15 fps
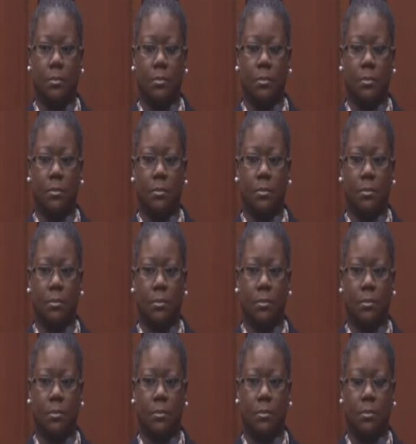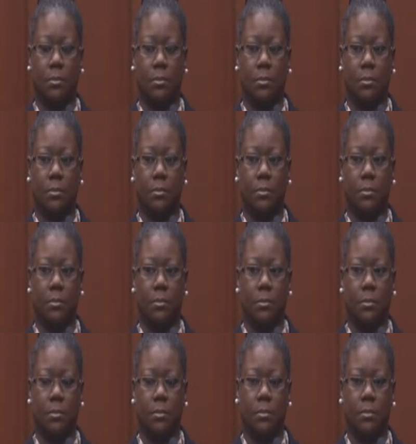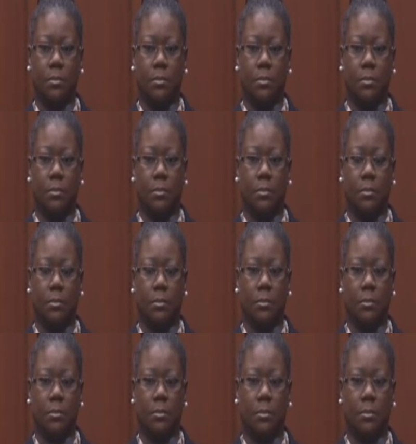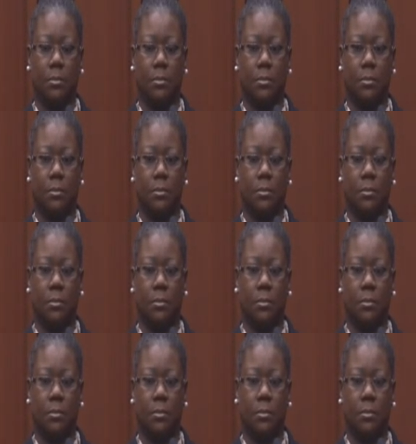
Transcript: [no speech]